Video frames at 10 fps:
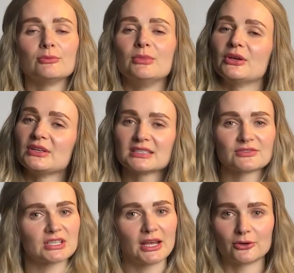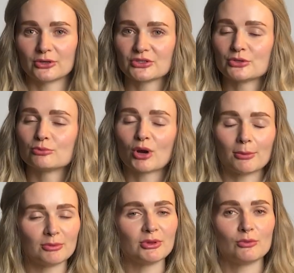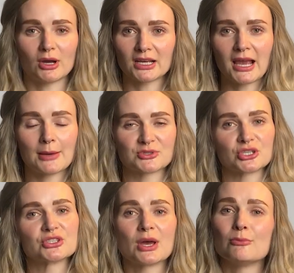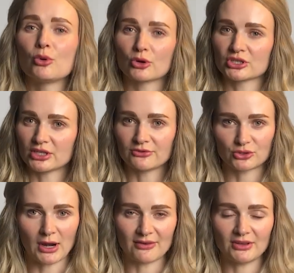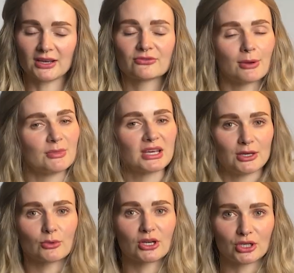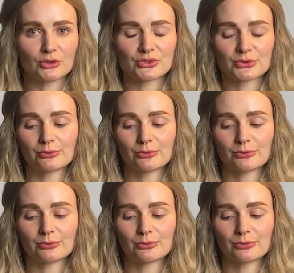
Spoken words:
are millions of site owners who probably want to capture some portion of traffic from the keyword news.